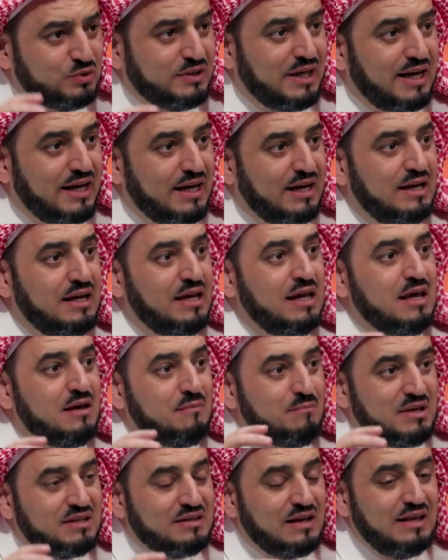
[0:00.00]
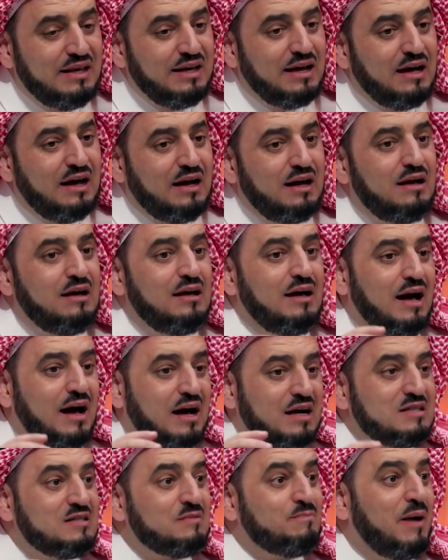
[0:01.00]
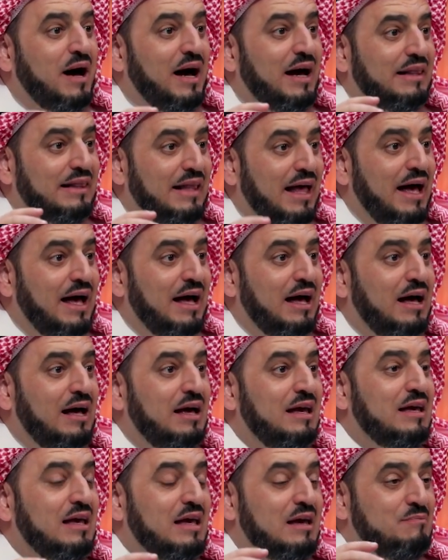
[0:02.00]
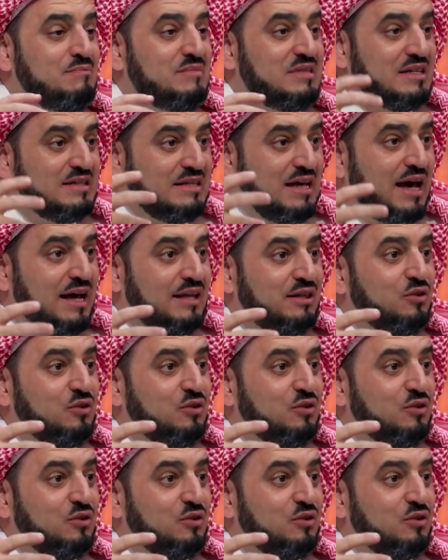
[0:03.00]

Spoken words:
but have firmly established their presence in a way that gives them